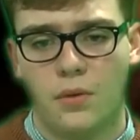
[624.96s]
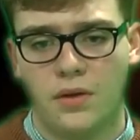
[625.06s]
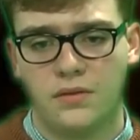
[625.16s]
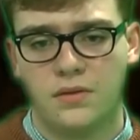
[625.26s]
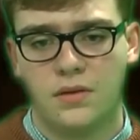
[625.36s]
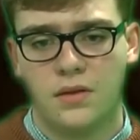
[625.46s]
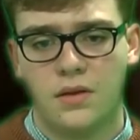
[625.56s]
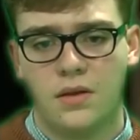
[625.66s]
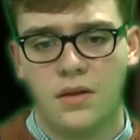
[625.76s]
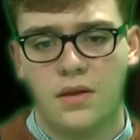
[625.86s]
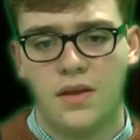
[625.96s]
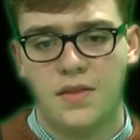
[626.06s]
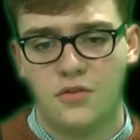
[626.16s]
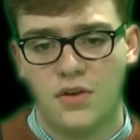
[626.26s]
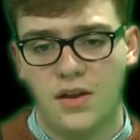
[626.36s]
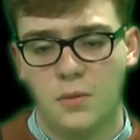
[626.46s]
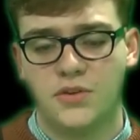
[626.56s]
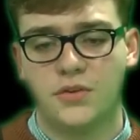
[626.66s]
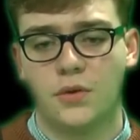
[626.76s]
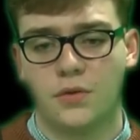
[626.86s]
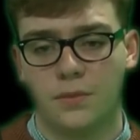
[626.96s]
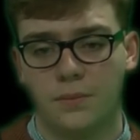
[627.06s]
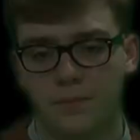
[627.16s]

point in the trailer which is hooked them.